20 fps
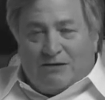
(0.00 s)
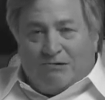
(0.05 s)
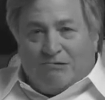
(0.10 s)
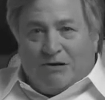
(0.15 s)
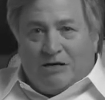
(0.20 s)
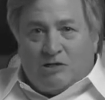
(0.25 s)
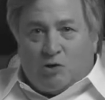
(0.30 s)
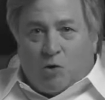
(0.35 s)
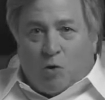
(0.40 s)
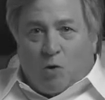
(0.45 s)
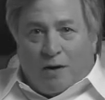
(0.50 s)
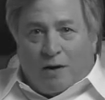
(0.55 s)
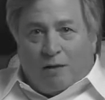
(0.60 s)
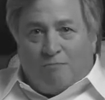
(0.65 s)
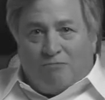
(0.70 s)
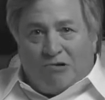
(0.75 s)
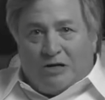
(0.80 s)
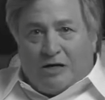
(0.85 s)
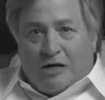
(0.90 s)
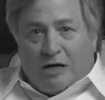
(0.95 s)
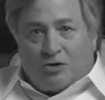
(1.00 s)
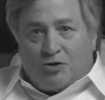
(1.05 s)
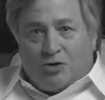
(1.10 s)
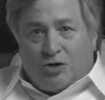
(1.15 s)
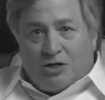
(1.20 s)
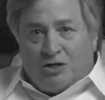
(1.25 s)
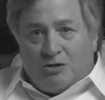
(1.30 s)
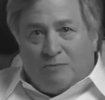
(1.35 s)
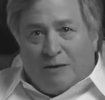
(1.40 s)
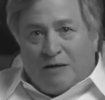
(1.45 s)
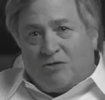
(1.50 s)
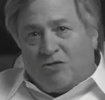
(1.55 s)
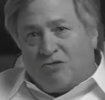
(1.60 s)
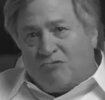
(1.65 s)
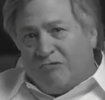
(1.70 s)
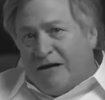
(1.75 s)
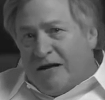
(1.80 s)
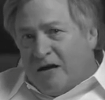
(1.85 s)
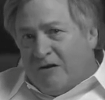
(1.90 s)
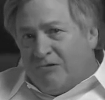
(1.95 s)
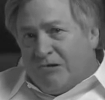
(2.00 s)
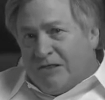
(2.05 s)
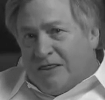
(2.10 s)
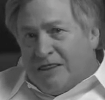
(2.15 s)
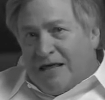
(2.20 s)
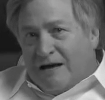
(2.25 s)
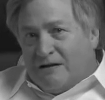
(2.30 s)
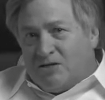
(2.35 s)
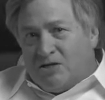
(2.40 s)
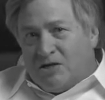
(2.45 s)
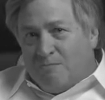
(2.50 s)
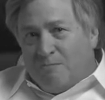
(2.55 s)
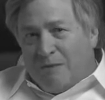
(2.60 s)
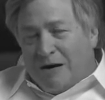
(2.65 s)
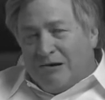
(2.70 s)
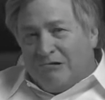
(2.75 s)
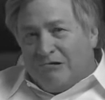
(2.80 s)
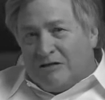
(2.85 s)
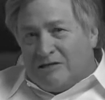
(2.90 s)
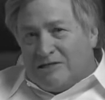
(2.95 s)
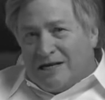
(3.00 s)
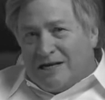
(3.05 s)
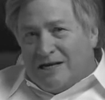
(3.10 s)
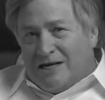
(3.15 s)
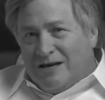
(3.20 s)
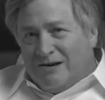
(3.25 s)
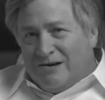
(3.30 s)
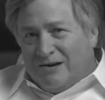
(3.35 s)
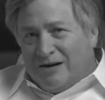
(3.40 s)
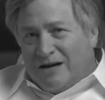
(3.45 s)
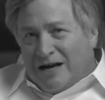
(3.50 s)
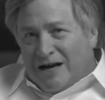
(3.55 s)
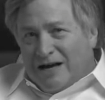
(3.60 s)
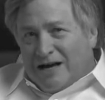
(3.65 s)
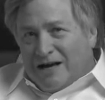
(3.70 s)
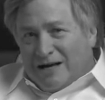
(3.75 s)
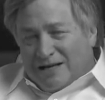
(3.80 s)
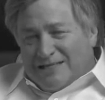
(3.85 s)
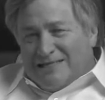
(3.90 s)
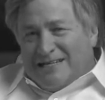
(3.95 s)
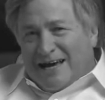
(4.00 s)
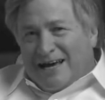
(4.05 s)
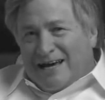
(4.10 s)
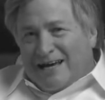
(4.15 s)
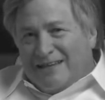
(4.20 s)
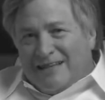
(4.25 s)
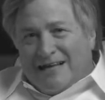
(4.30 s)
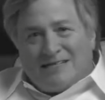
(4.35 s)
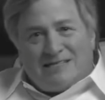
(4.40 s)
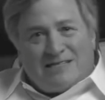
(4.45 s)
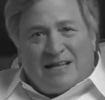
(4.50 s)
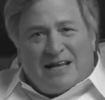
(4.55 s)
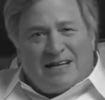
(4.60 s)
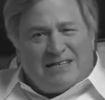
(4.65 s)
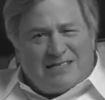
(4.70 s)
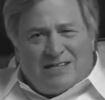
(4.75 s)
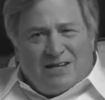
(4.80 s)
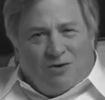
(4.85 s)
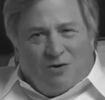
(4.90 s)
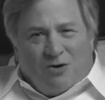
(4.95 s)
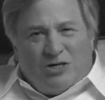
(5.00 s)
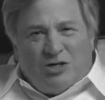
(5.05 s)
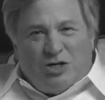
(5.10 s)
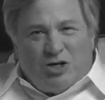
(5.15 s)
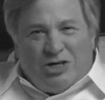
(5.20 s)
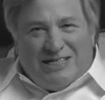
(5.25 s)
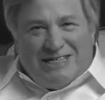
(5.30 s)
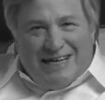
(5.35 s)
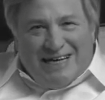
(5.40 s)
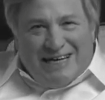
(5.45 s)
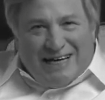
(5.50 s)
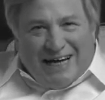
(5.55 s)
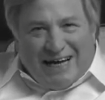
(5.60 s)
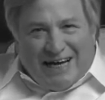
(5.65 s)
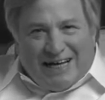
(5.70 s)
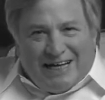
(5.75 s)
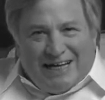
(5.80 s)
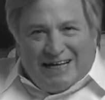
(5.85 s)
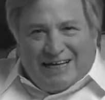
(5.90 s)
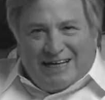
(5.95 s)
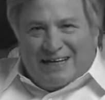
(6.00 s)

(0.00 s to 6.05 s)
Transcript: Syria's oil production is about 300,000 barrels a day. That's less than Argentina.